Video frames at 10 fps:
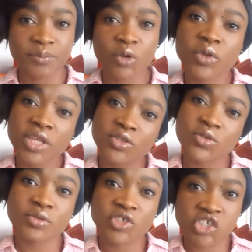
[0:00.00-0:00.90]
we need to
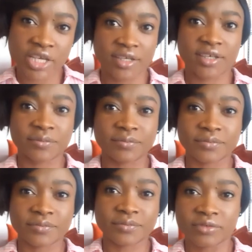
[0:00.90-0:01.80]
check
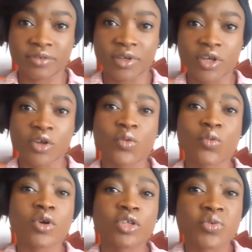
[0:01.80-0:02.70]
ourselves,
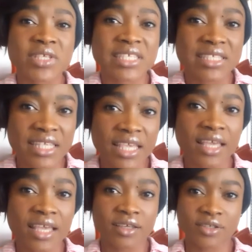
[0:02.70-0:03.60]
what we
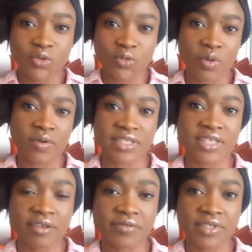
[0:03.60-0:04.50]
say to
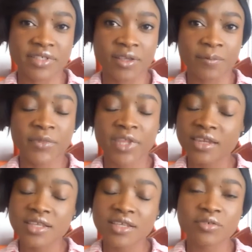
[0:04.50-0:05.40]
ourselves.
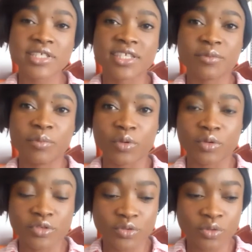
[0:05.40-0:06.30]
And it's really
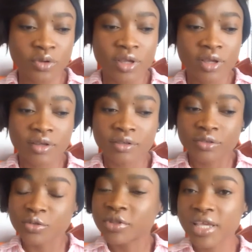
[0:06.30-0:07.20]
simple to
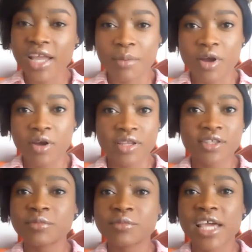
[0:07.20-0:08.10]
think about it.
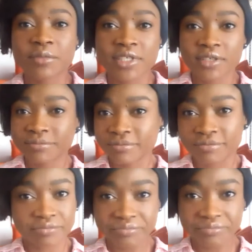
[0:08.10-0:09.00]
Sometimes
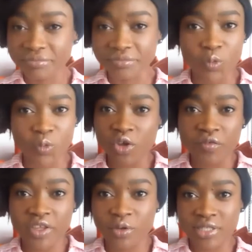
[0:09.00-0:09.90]
we don't even
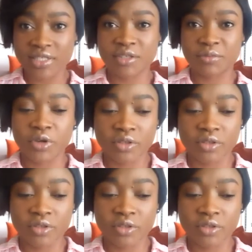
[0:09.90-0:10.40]
notice it, but